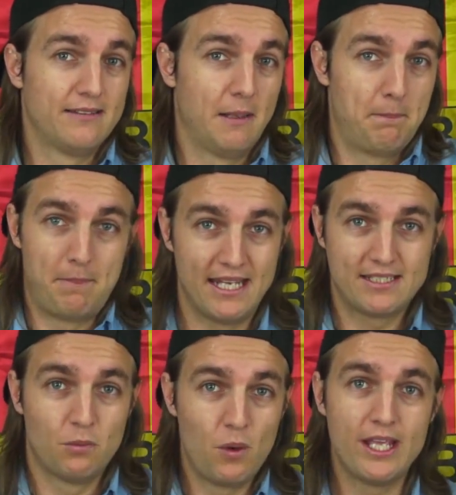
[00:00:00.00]
the
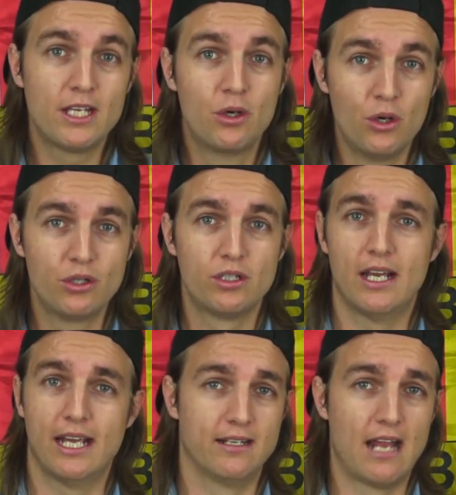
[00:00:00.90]
best way he could,
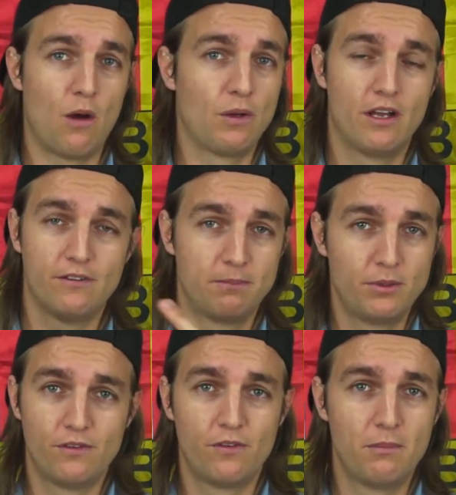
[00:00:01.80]
and now we have the
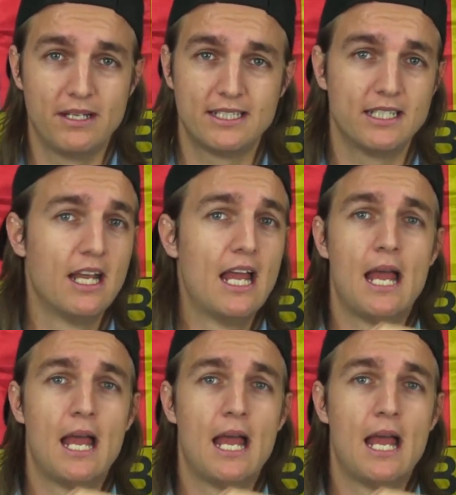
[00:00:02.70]
beautiful Messi.